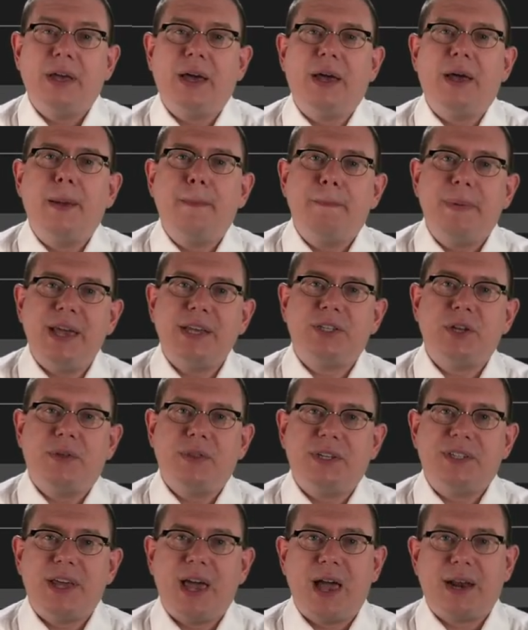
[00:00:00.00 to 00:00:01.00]
Uh, based
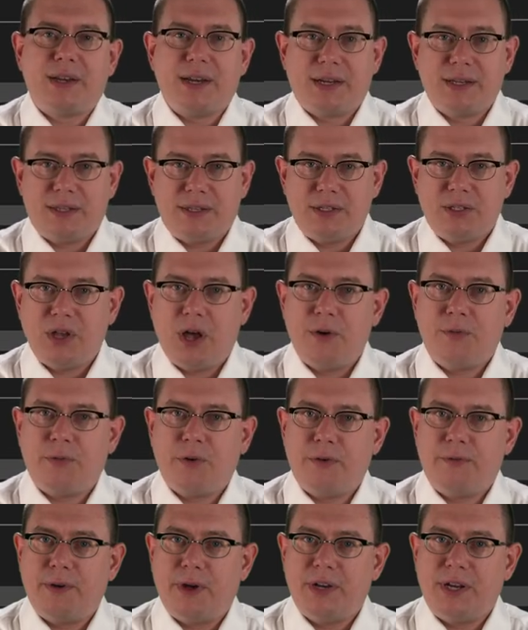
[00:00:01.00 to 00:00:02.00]
on the tactics that
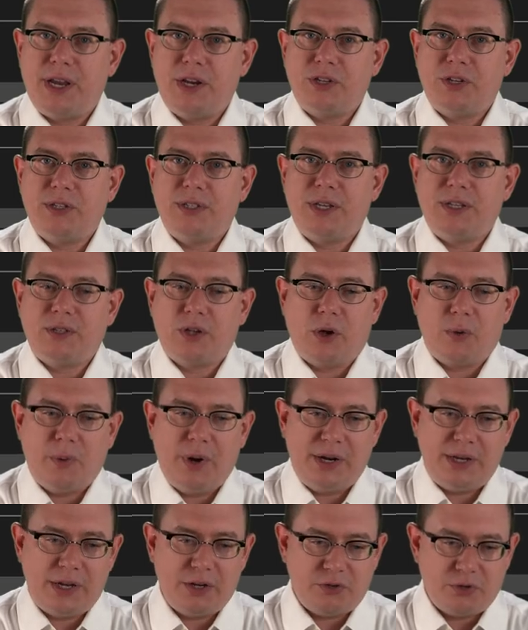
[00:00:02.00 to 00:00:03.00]
Software Foundations has
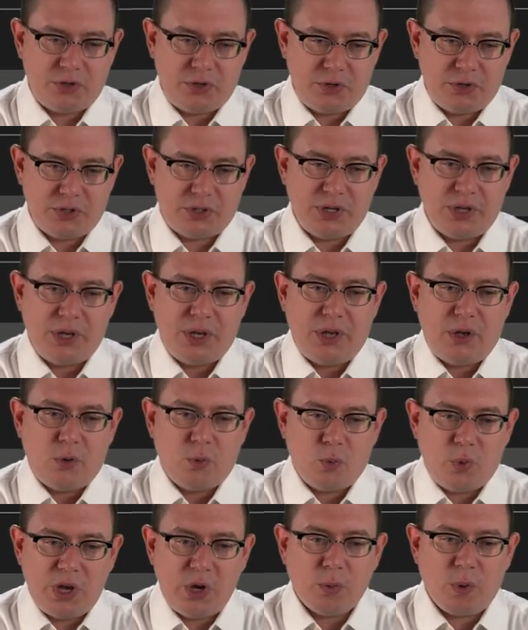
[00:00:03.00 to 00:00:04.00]
already introduced,
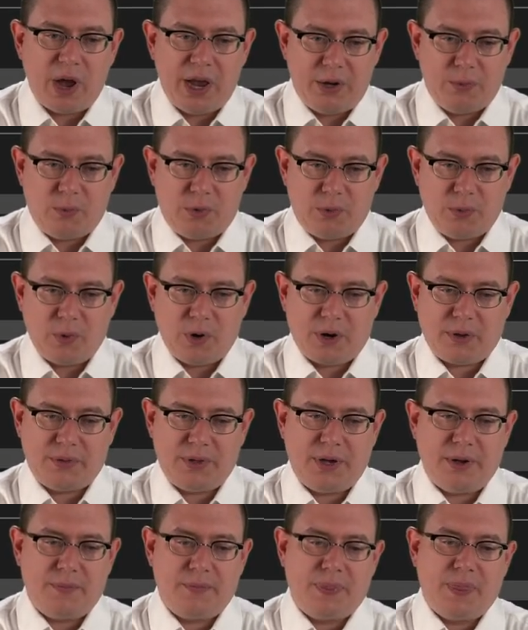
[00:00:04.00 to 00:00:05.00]
rewrite would work
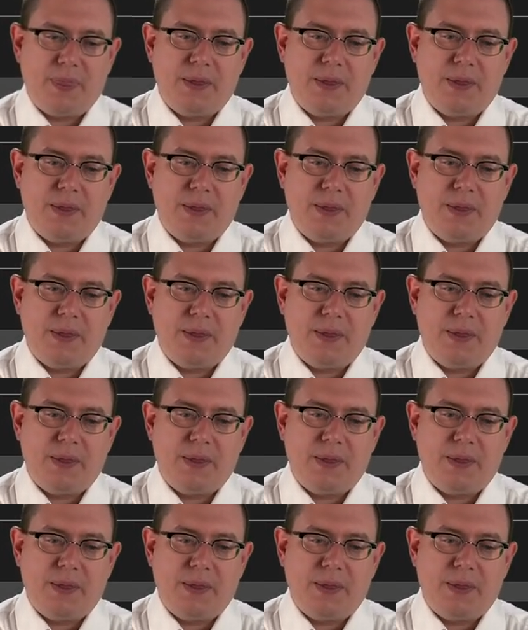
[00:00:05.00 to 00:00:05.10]
though